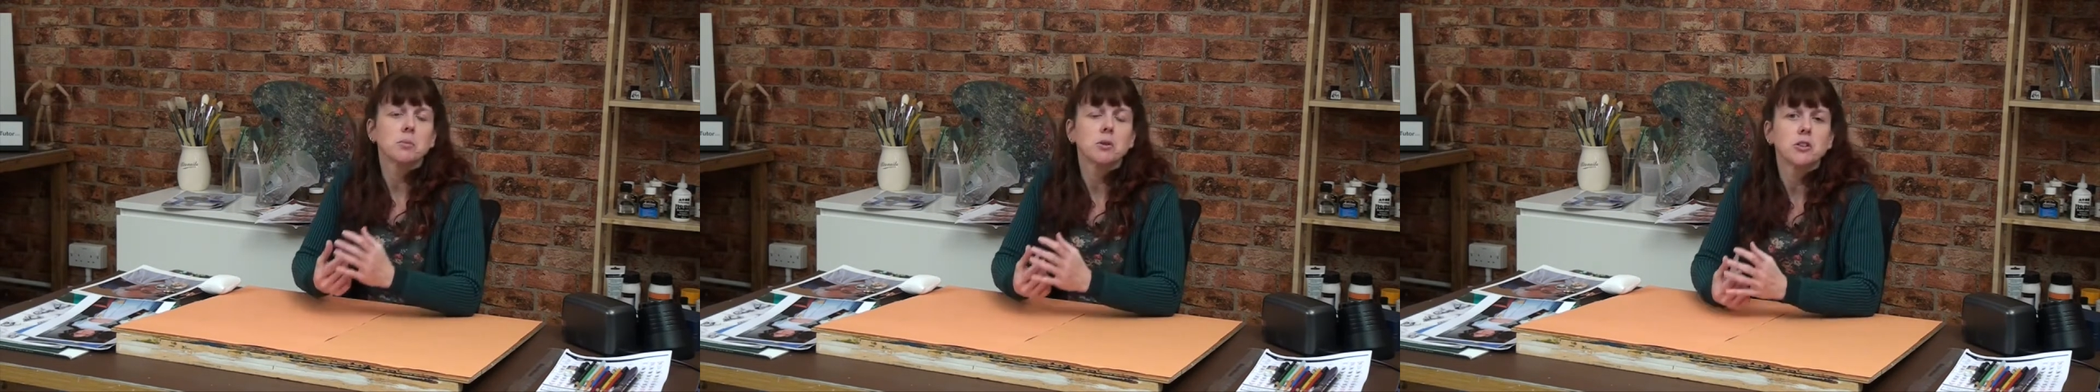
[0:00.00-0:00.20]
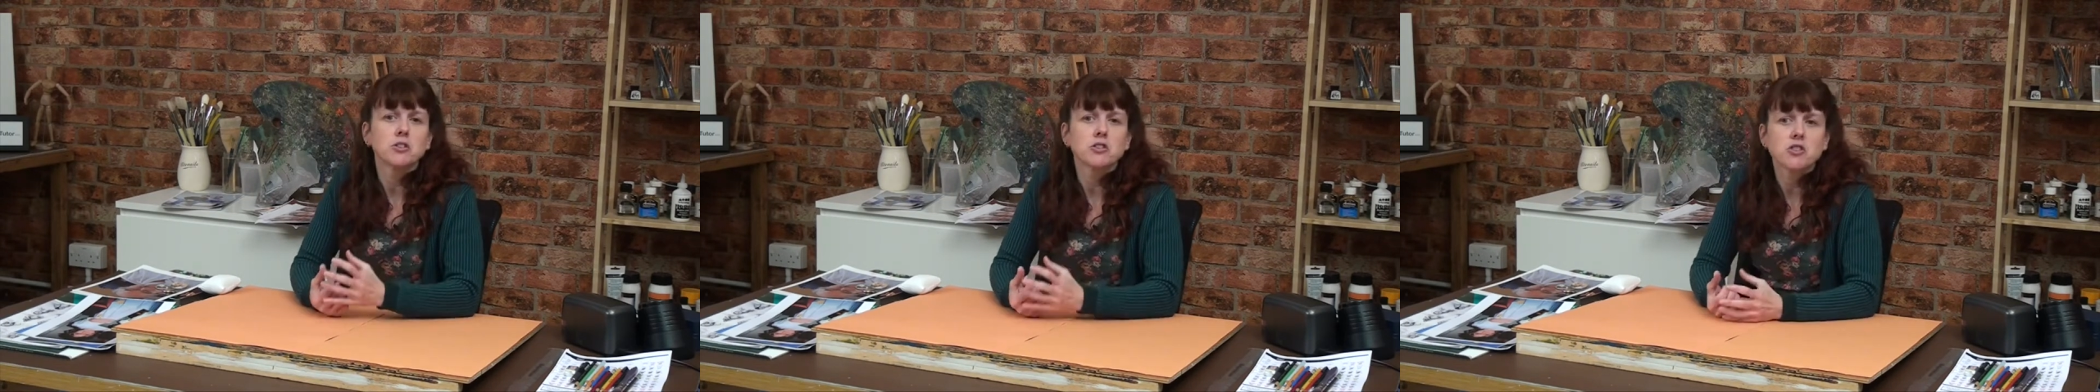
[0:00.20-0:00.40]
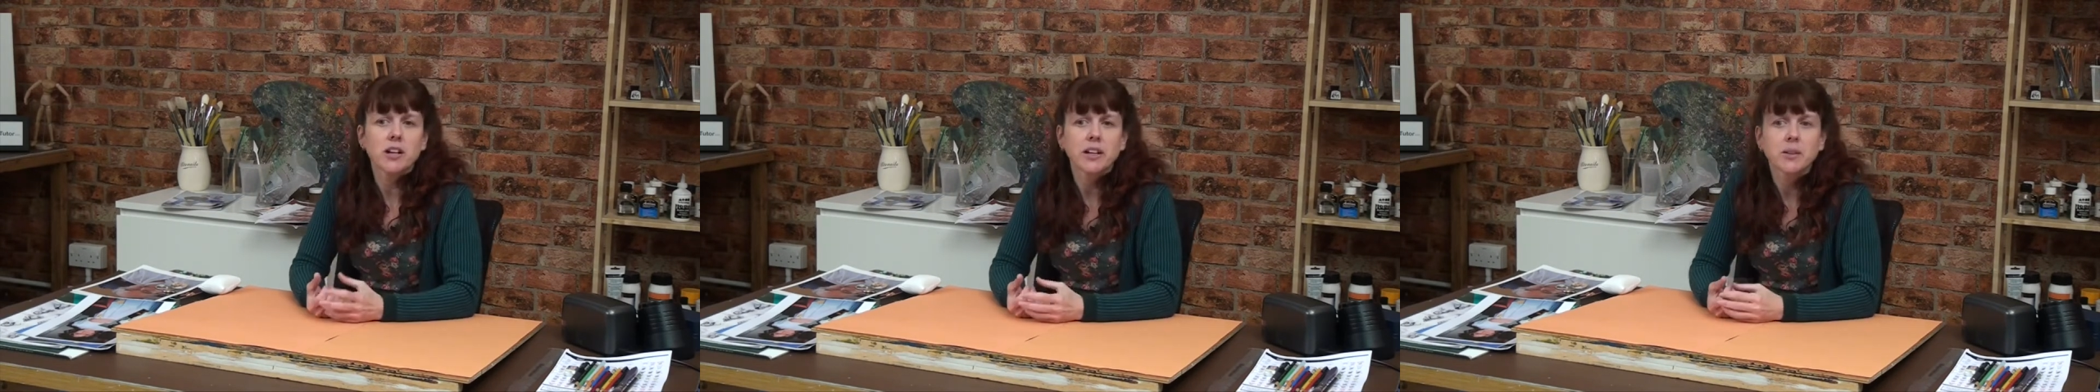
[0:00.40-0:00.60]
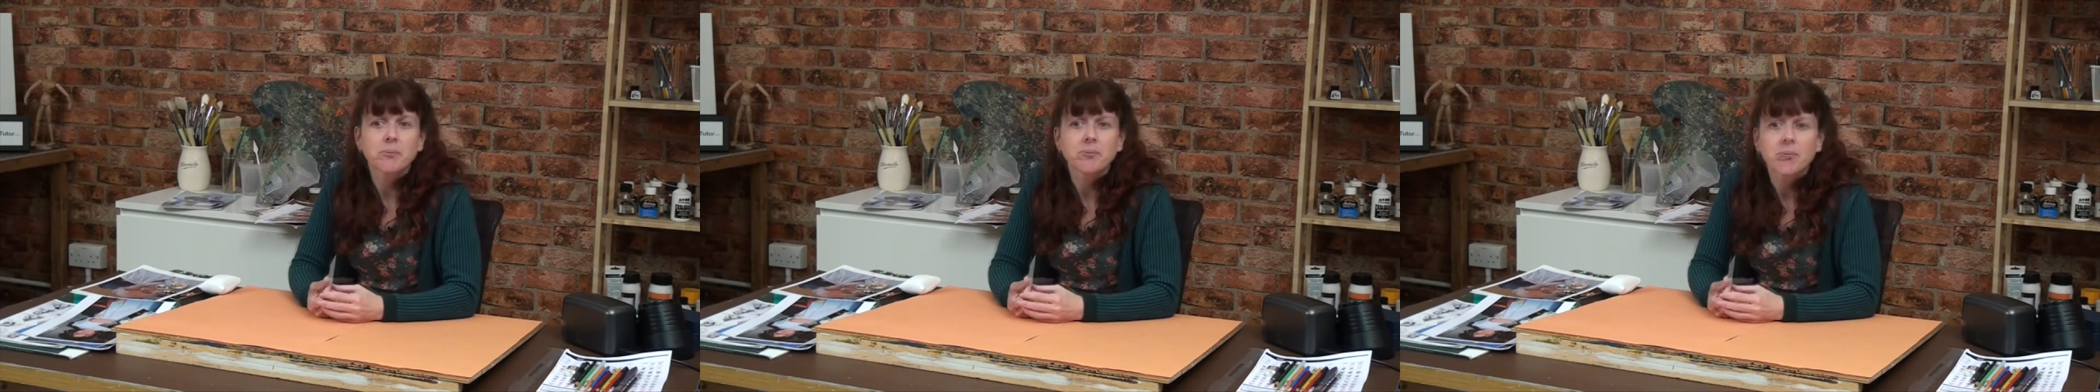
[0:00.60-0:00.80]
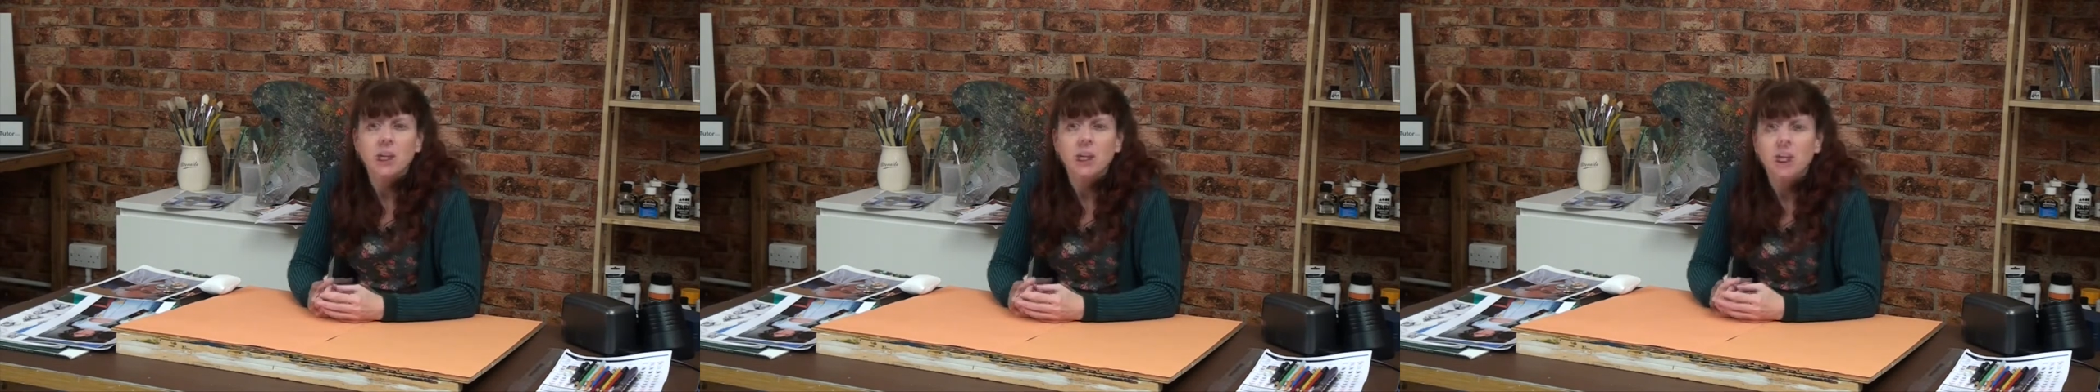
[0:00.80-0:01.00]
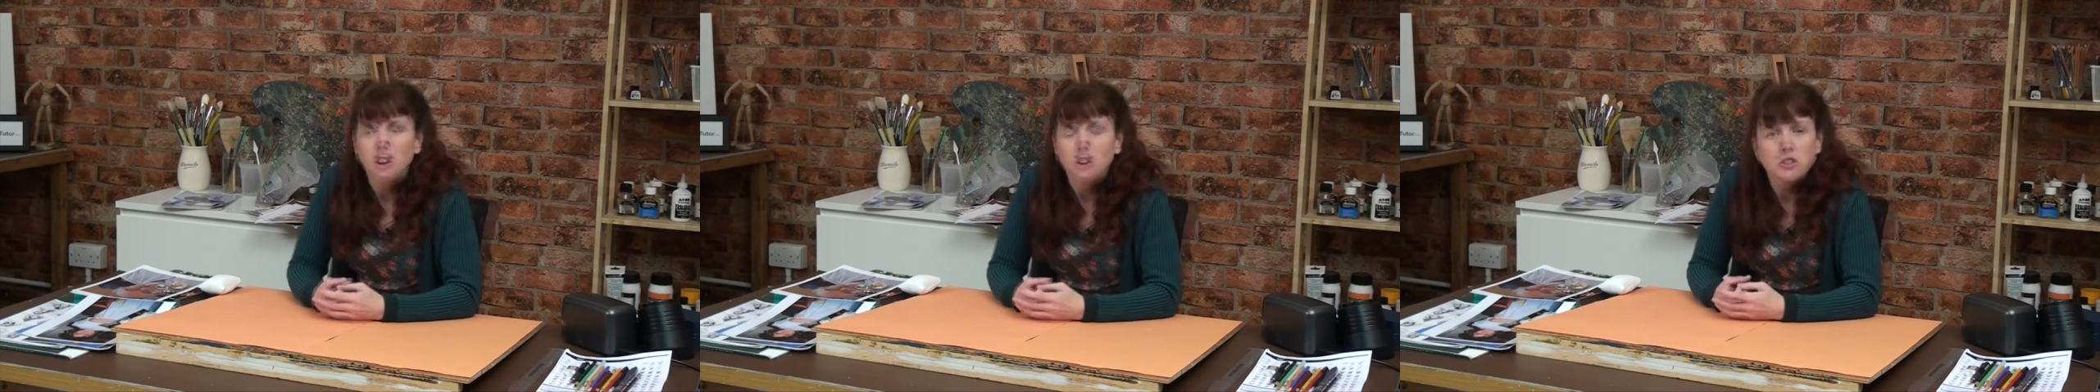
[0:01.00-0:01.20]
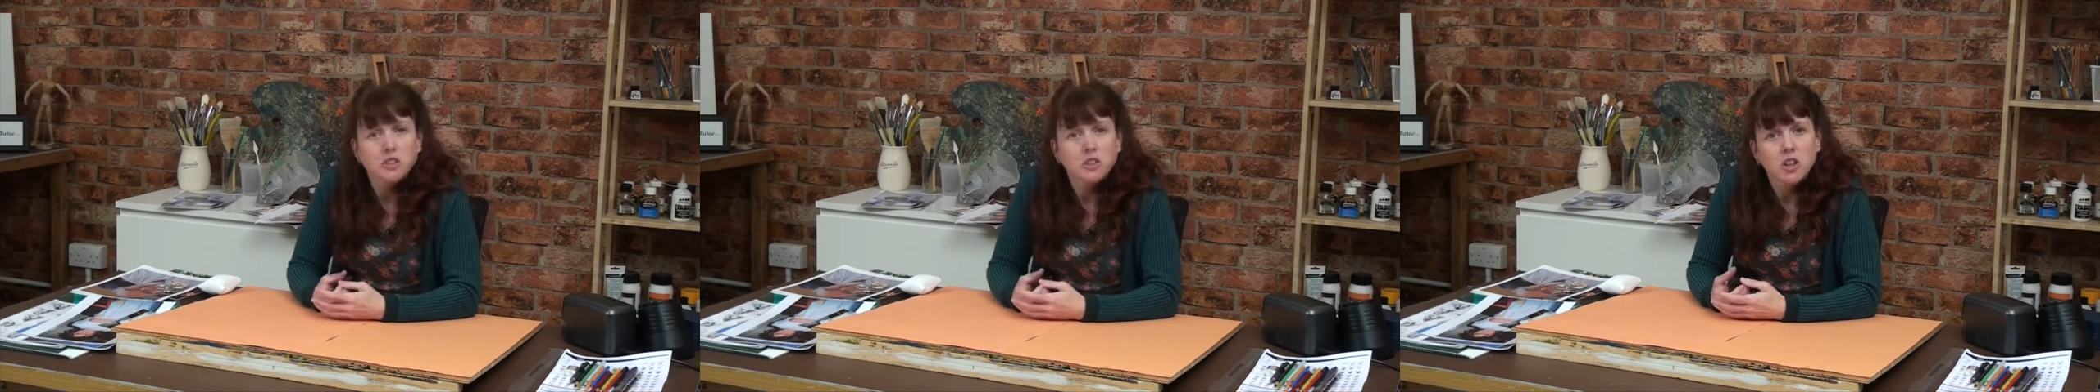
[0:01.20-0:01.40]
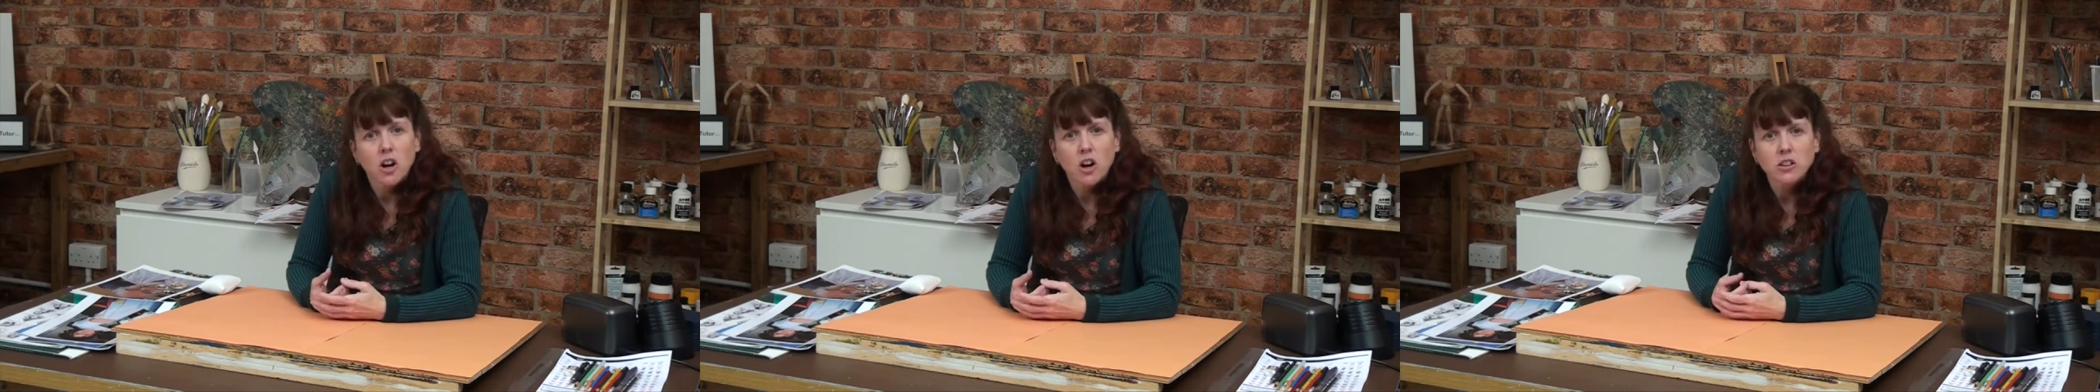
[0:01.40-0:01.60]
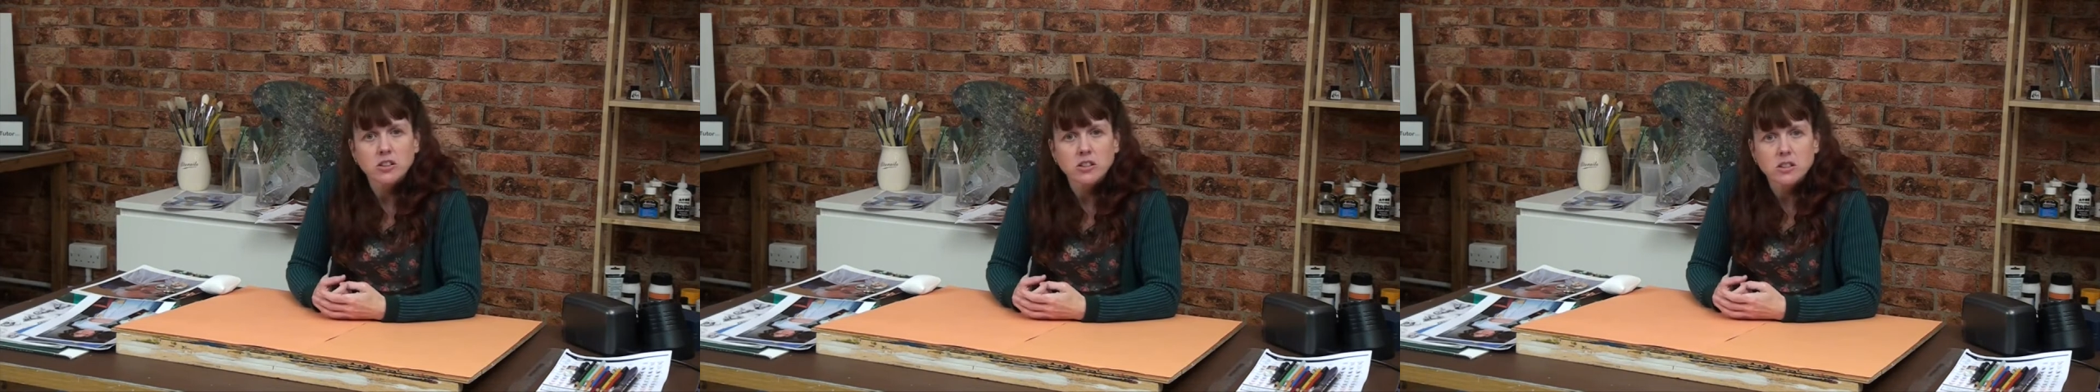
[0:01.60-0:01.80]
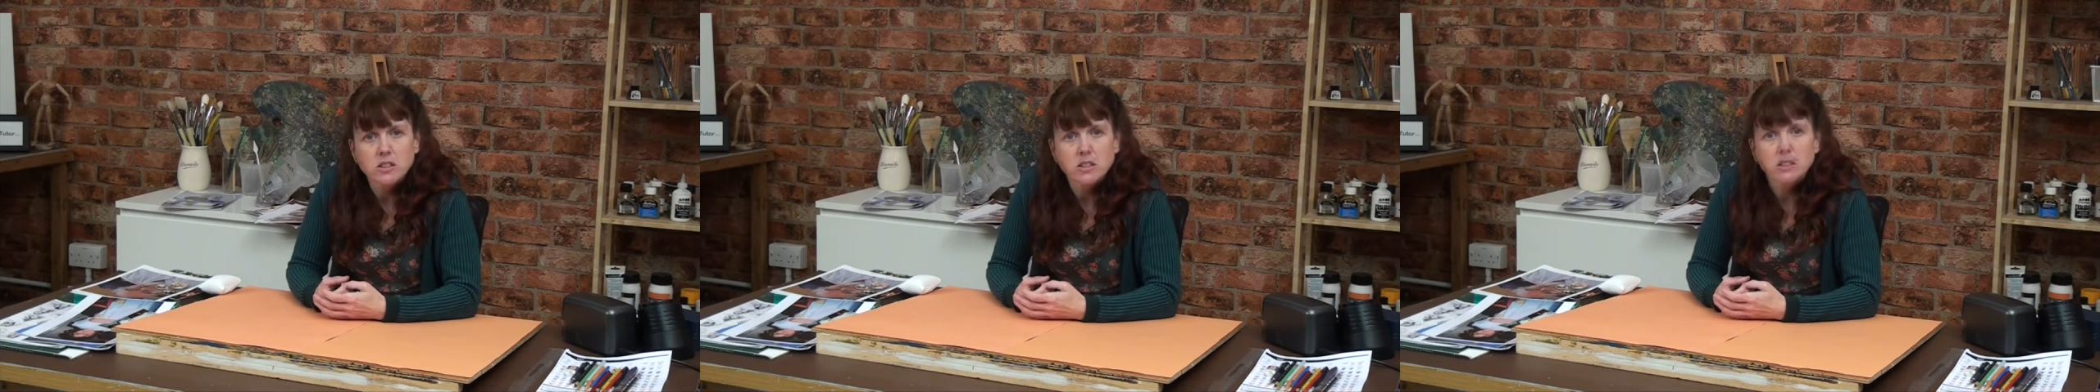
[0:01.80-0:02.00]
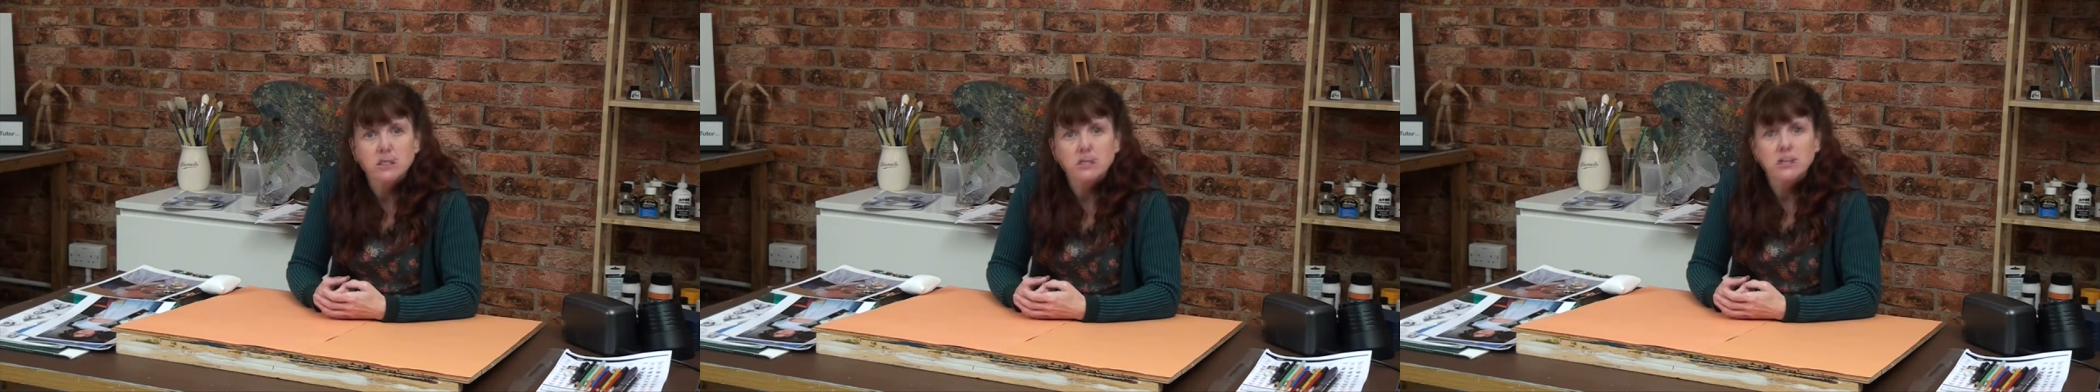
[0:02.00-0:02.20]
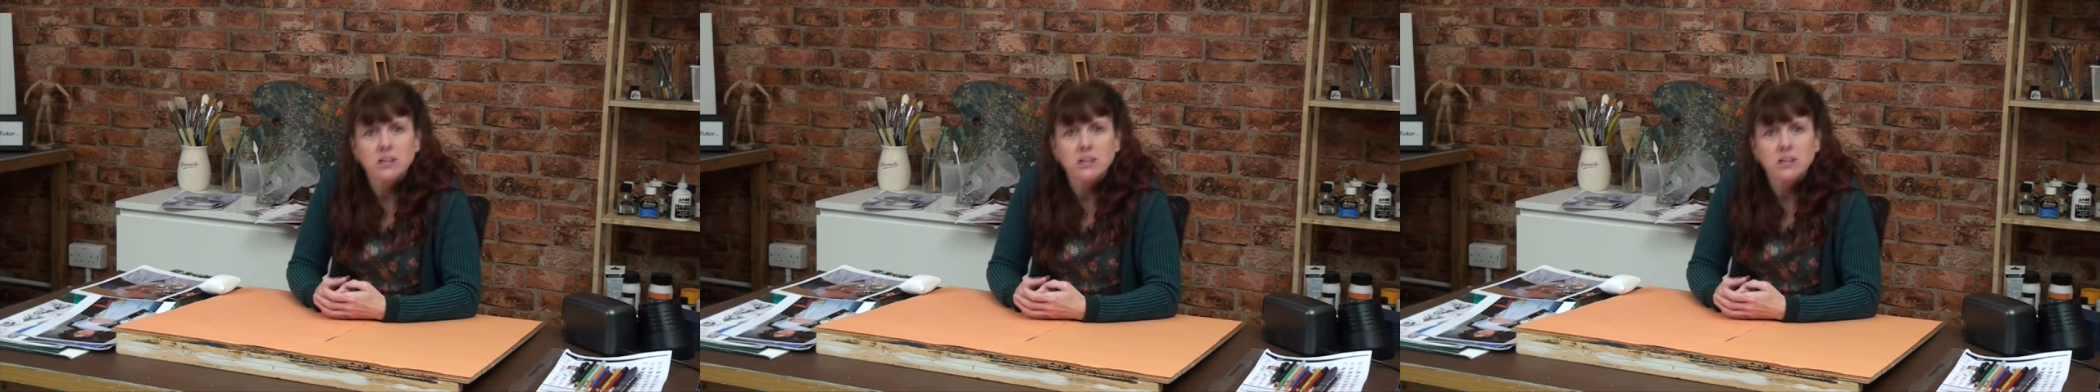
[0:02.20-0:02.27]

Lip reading: portrait. Also cost.